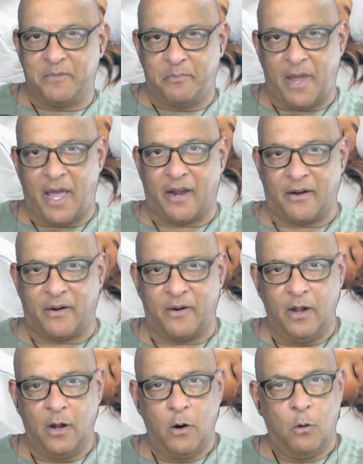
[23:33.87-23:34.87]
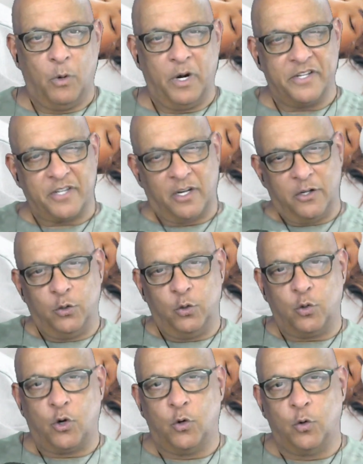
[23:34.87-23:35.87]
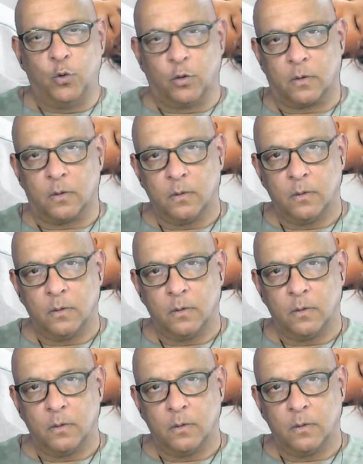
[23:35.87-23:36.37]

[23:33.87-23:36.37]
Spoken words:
better when it's a little cooler.